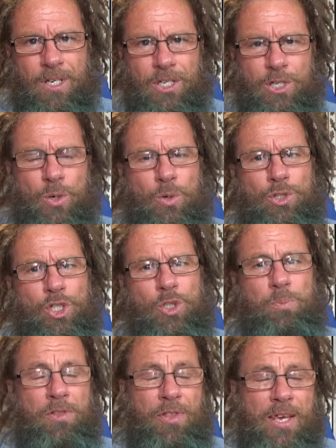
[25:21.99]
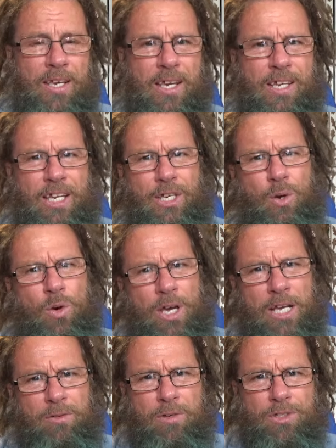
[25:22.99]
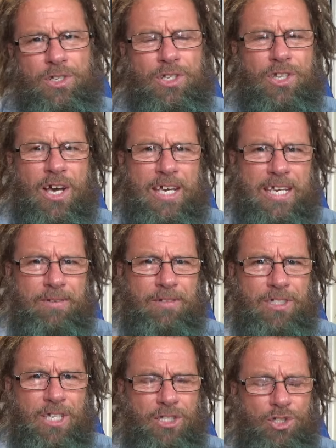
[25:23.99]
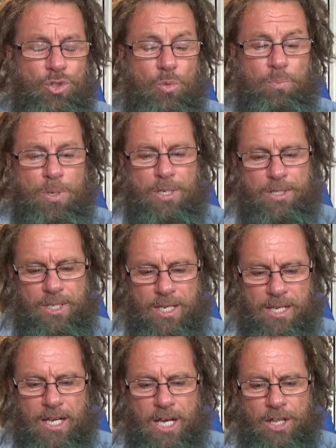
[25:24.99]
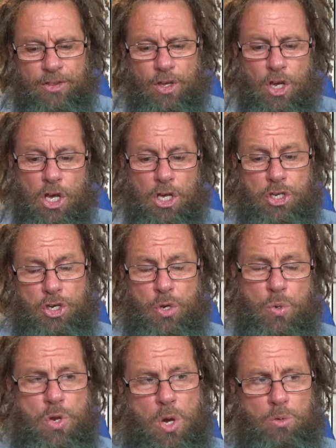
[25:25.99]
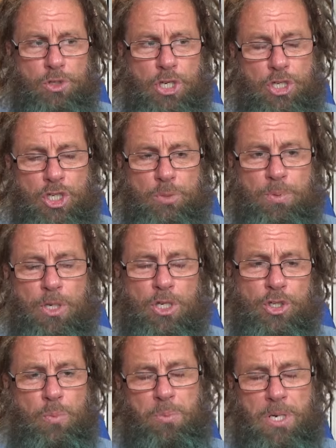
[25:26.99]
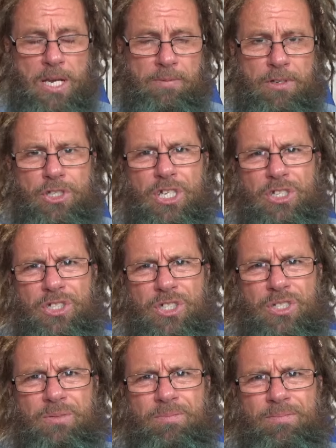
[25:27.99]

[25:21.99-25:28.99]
You'll just be thinking in your ignorance and naivety and stupidity that you know Jesus because you believe in Jesus.